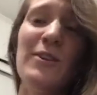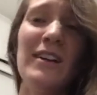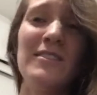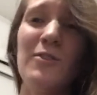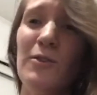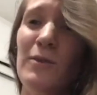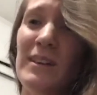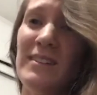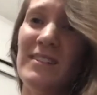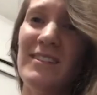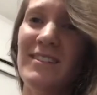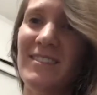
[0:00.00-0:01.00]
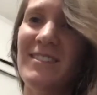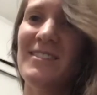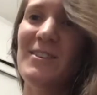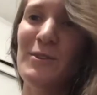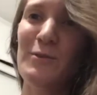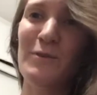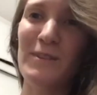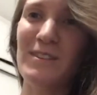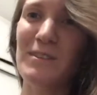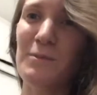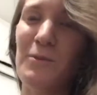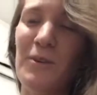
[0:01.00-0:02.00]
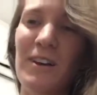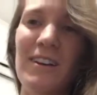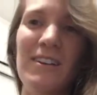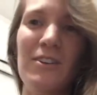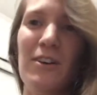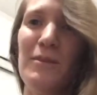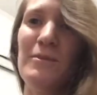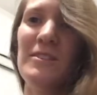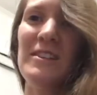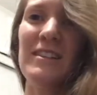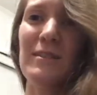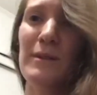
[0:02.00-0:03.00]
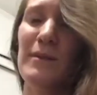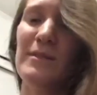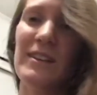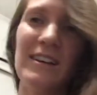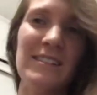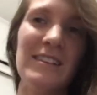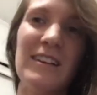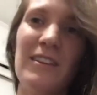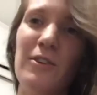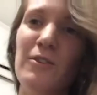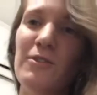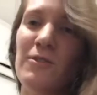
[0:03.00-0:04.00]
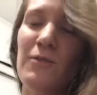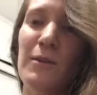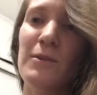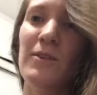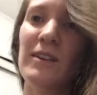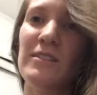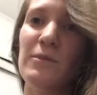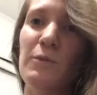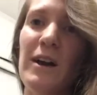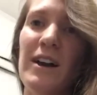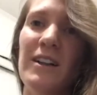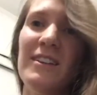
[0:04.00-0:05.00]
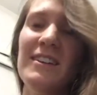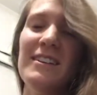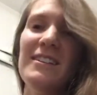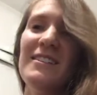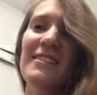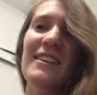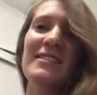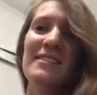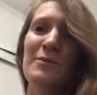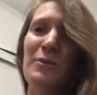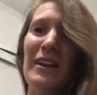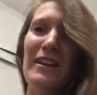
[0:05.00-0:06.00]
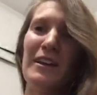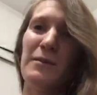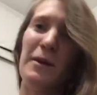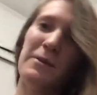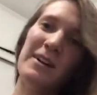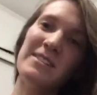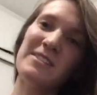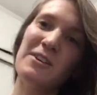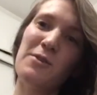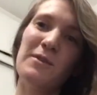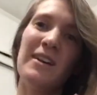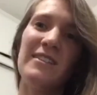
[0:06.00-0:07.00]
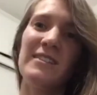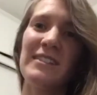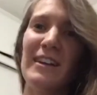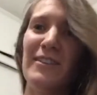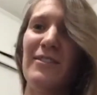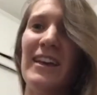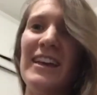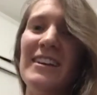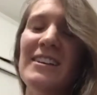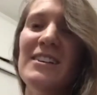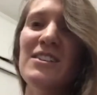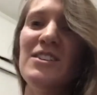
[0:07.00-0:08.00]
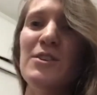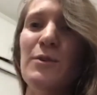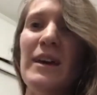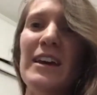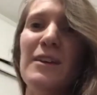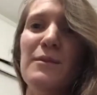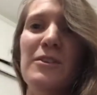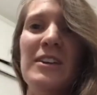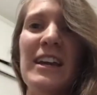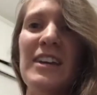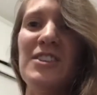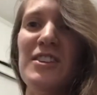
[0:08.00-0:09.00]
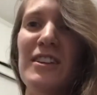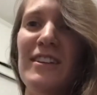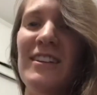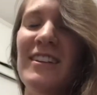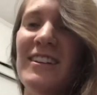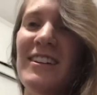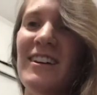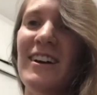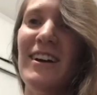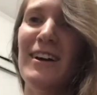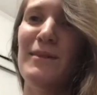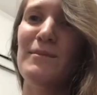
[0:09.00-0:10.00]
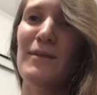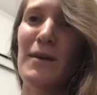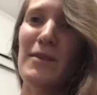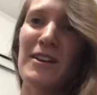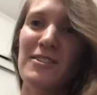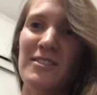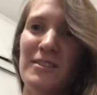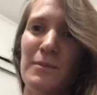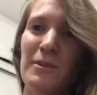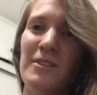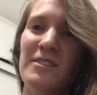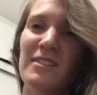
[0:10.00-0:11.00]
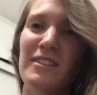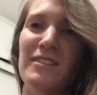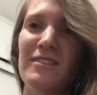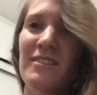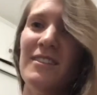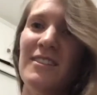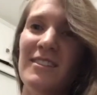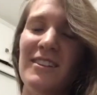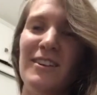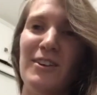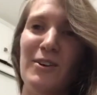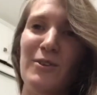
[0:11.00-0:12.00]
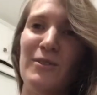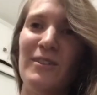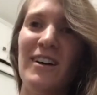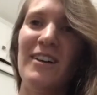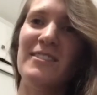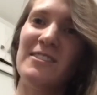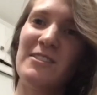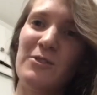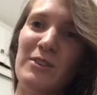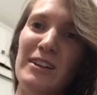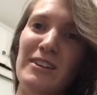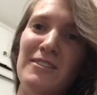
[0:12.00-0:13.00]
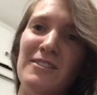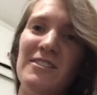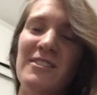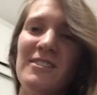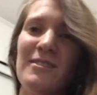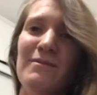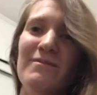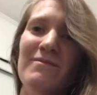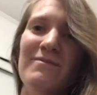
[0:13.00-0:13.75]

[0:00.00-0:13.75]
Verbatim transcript: you guys always too for the support. You know, I appreciate sometimes, like I said, I learn from you guys as well. That's what I like about Periscope. We got this kind of like two-way communication. Um, I'm not just a person, you know, on the screen, just